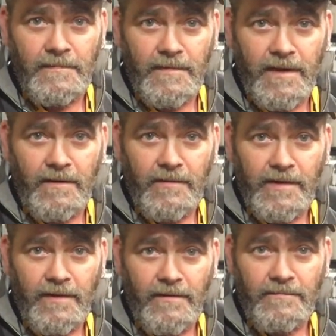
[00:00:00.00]
There we
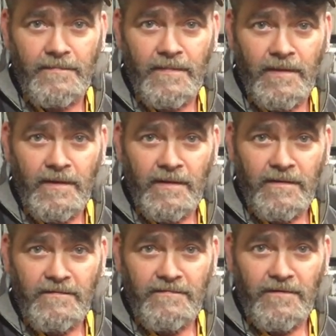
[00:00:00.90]
go.
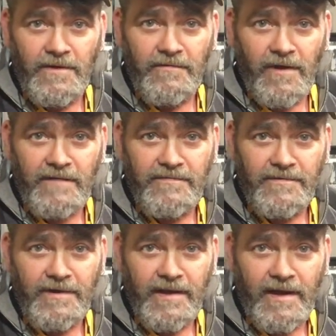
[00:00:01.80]
Fully
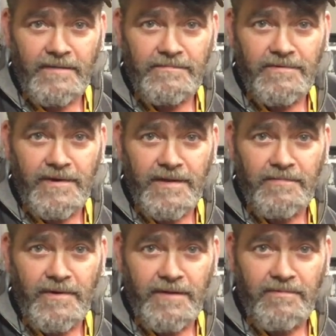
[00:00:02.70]
rifled. Look at that. Pretty,
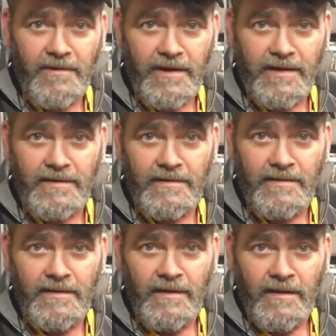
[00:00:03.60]
pretty, pretty.
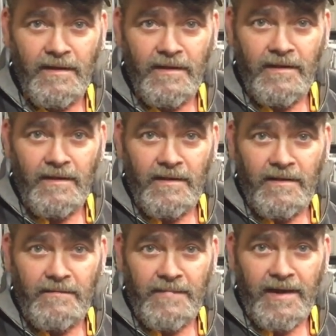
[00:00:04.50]

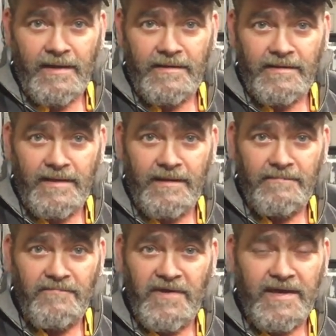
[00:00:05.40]
Man, they,
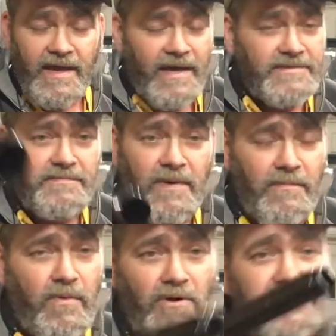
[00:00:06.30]
VKS
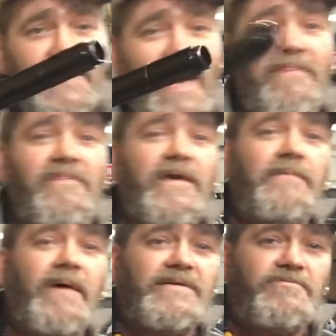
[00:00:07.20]
PepperBall's got the
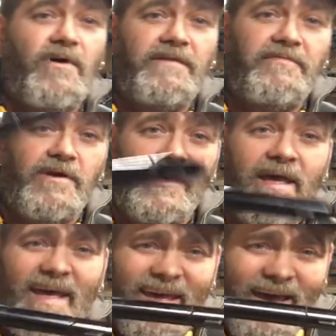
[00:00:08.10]
best rifling
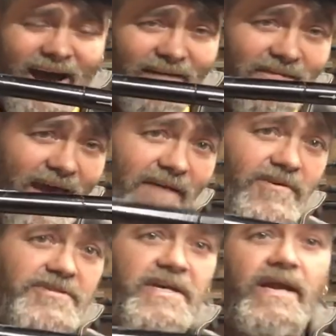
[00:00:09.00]
I've
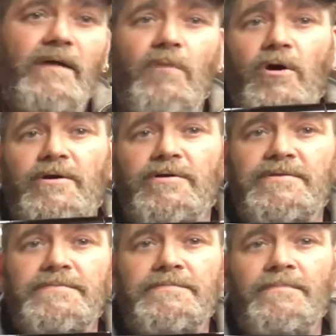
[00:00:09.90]
ever seen on markers.
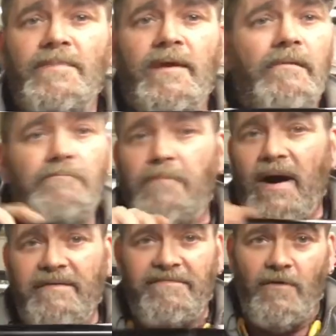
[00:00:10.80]

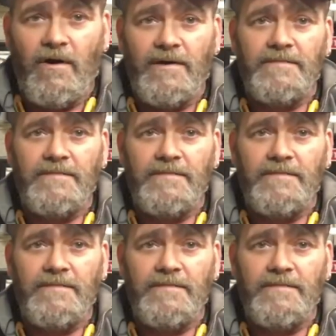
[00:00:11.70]
By far.